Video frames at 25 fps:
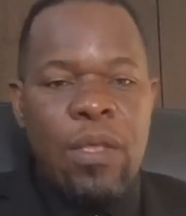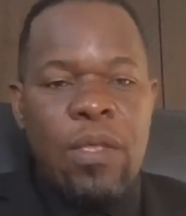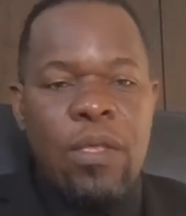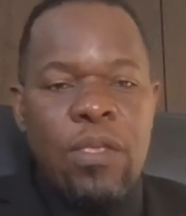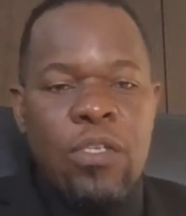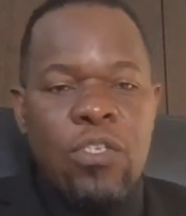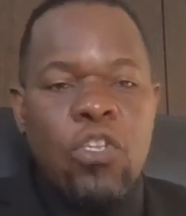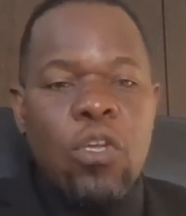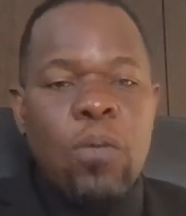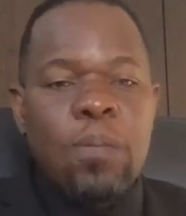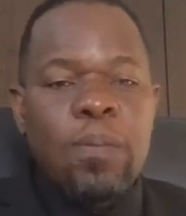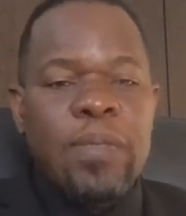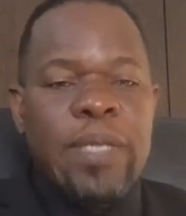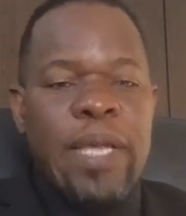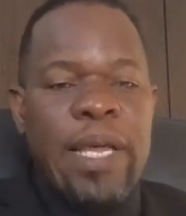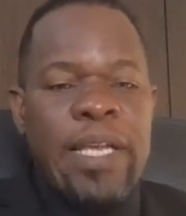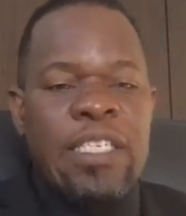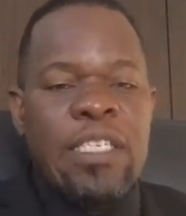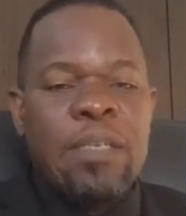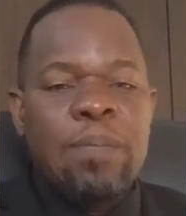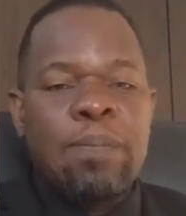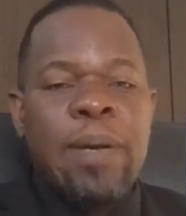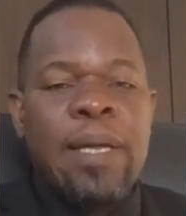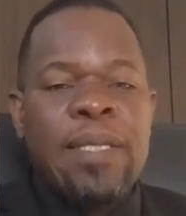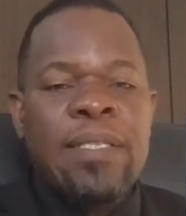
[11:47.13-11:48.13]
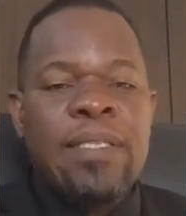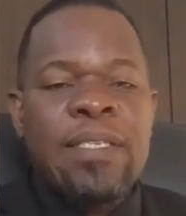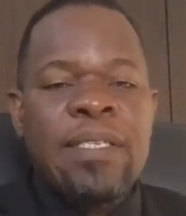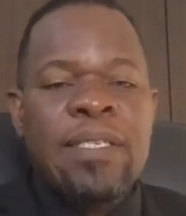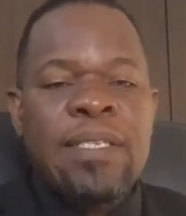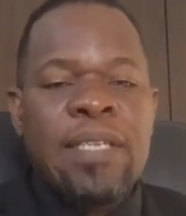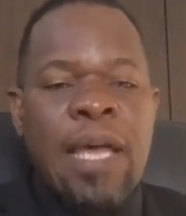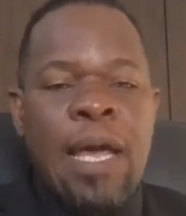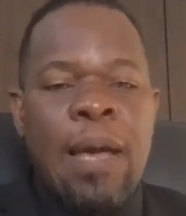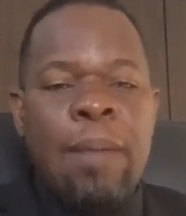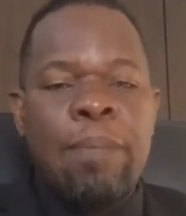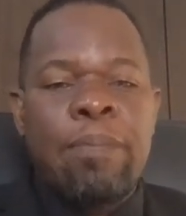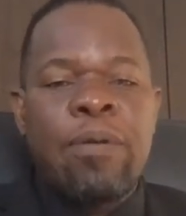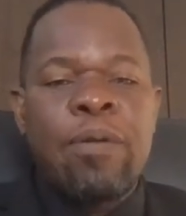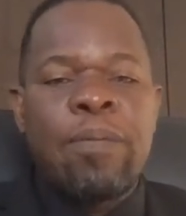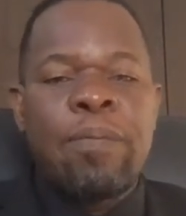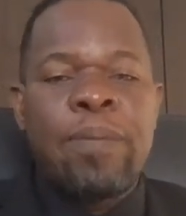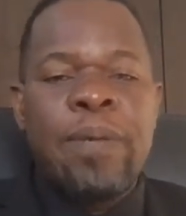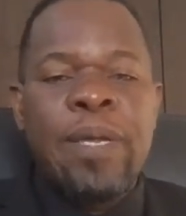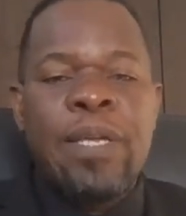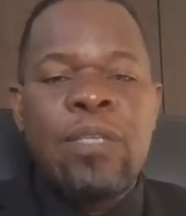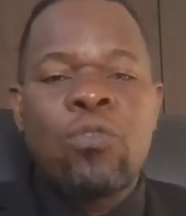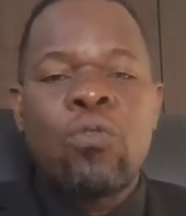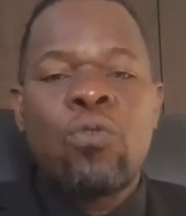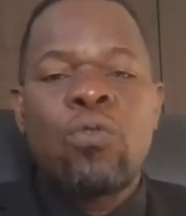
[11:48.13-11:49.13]
Sometimes parties are
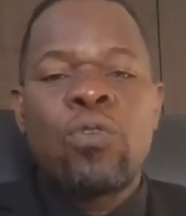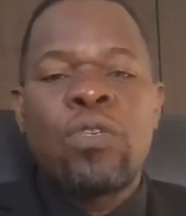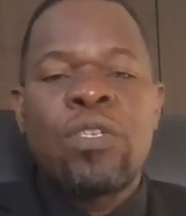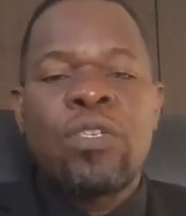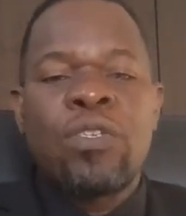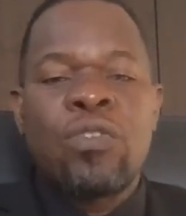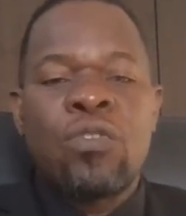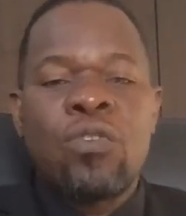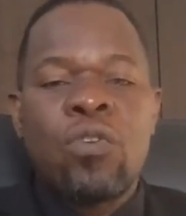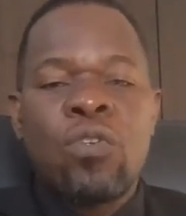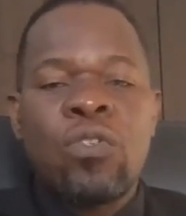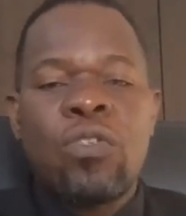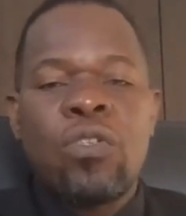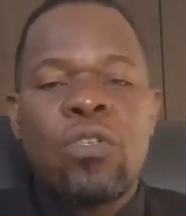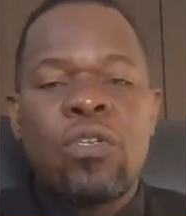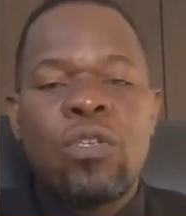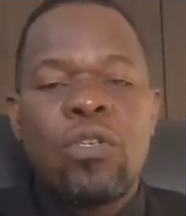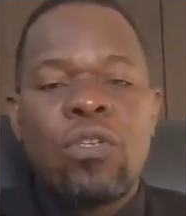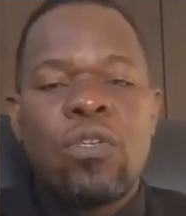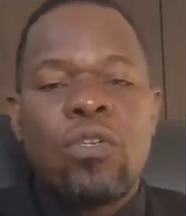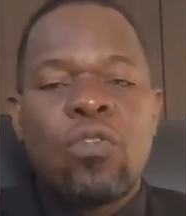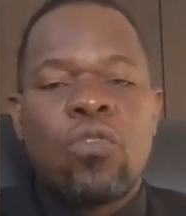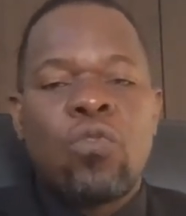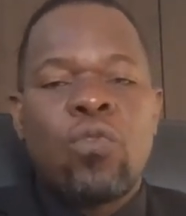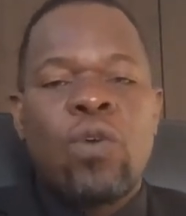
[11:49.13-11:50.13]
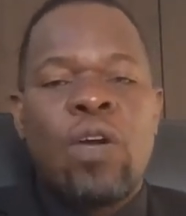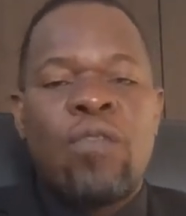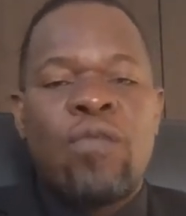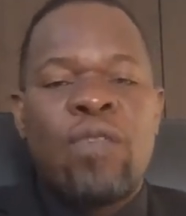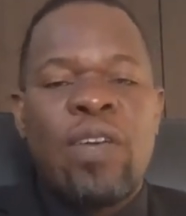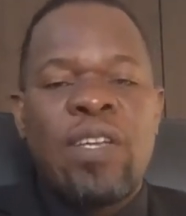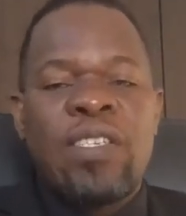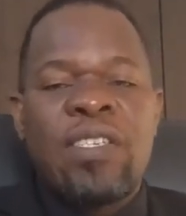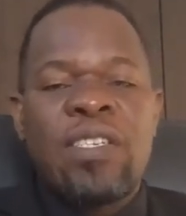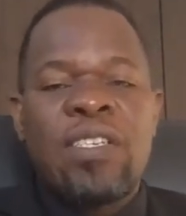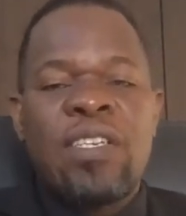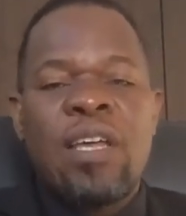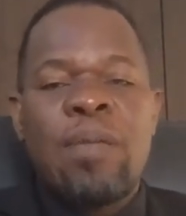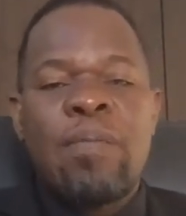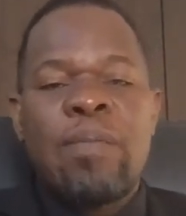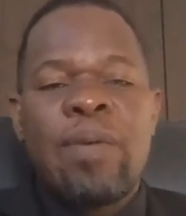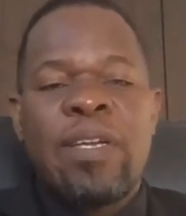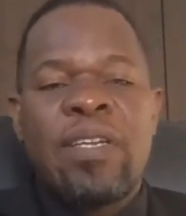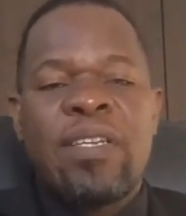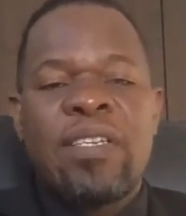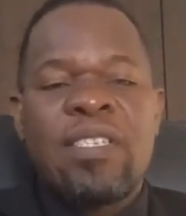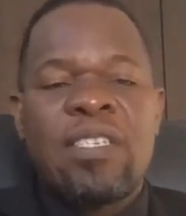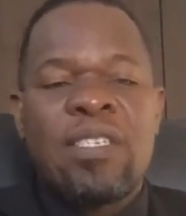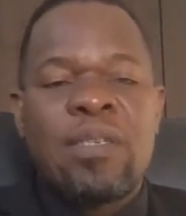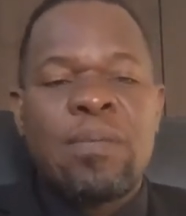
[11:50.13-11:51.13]
prepared to resort to adversarial
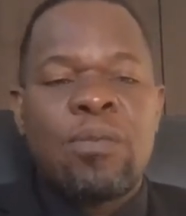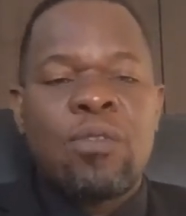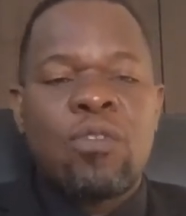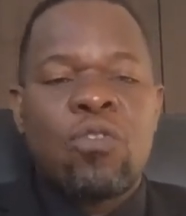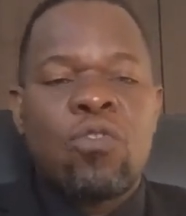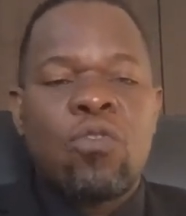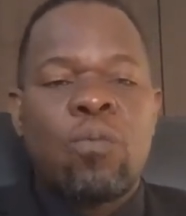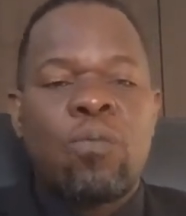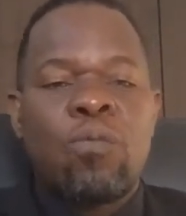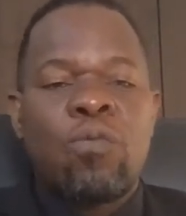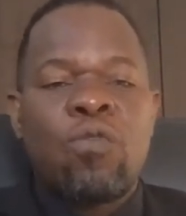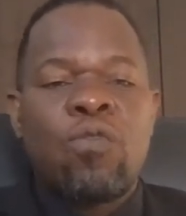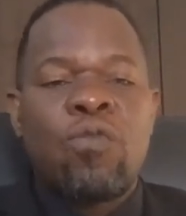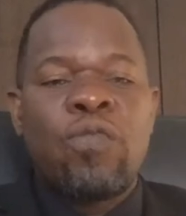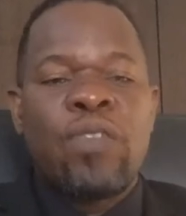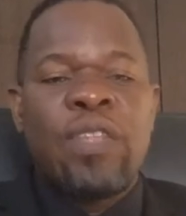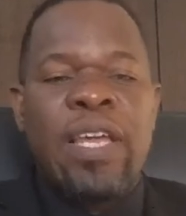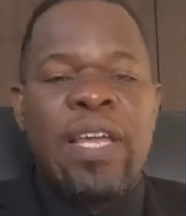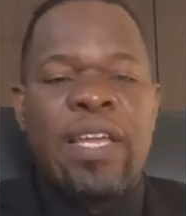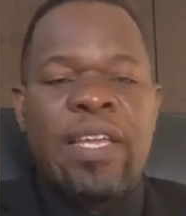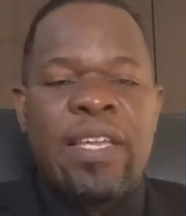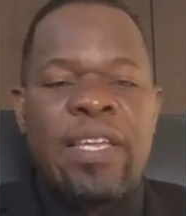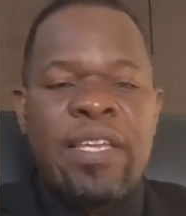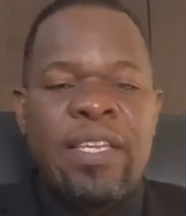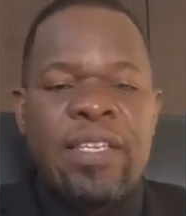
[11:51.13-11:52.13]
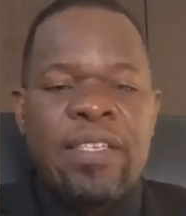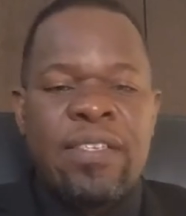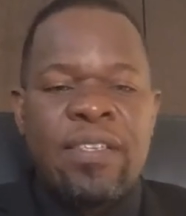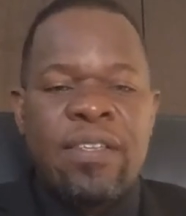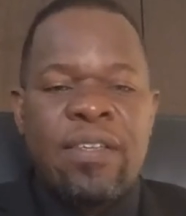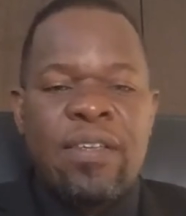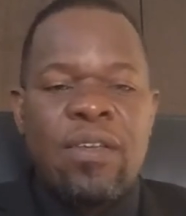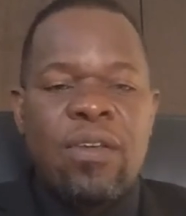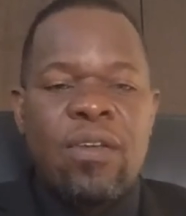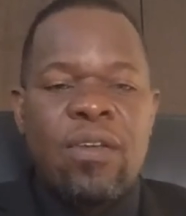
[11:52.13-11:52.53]
mechanisms to prove their case.